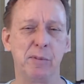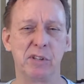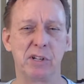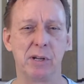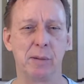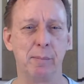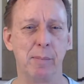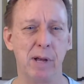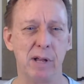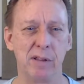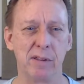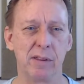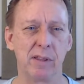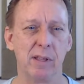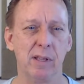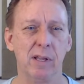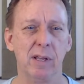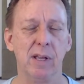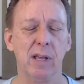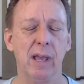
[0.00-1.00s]
in a month
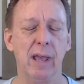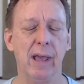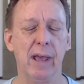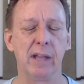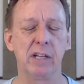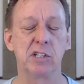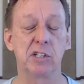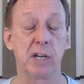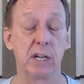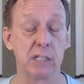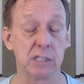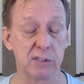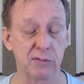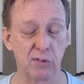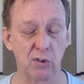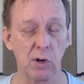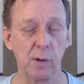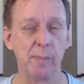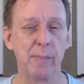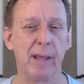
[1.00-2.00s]
and
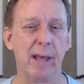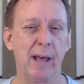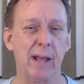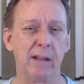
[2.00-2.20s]
transform